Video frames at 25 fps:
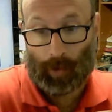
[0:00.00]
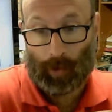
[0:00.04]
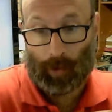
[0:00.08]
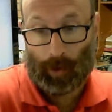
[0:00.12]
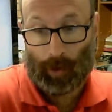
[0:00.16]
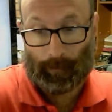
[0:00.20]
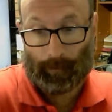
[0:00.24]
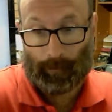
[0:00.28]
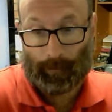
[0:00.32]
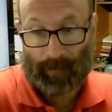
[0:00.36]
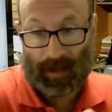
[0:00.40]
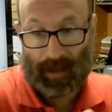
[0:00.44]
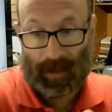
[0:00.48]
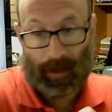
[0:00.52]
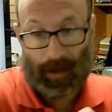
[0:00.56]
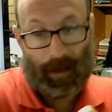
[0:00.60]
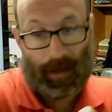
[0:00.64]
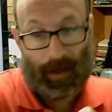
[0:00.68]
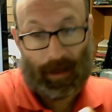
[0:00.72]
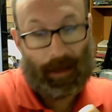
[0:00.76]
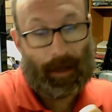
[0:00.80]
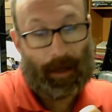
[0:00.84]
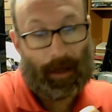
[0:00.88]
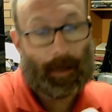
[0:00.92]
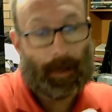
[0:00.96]
want.
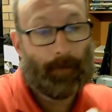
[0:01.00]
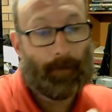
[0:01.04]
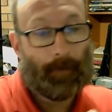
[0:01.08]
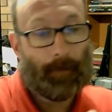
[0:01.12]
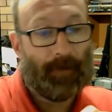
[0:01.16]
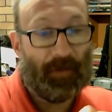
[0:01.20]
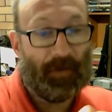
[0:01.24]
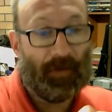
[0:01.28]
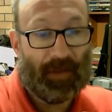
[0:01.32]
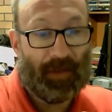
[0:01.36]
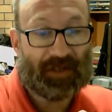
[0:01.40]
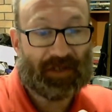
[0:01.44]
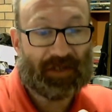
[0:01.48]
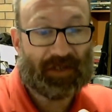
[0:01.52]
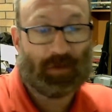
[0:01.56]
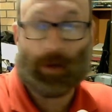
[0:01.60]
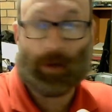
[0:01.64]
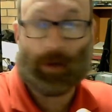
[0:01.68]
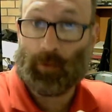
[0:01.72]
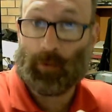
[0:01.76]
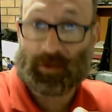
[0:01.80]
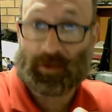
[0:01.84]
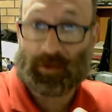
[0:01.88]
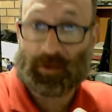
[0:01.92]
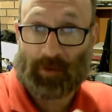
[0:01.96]
But this
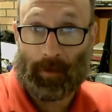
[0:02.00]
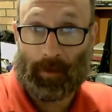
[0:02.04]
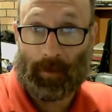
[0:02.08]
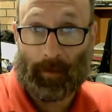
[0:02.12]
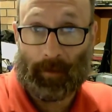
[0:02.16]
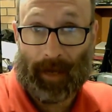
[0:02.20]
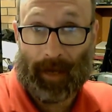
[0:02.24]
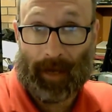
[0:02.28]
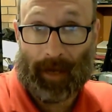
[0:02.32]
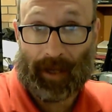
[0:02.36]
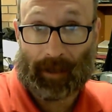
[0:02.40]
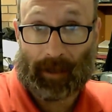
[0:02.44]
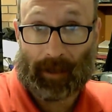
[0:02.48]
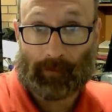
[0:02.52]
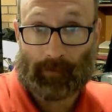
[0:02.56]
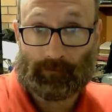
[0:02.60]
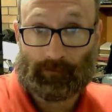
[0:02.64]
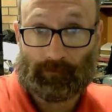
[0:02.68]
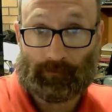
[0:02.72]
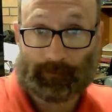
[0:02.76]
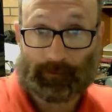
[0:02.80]
one was problematic.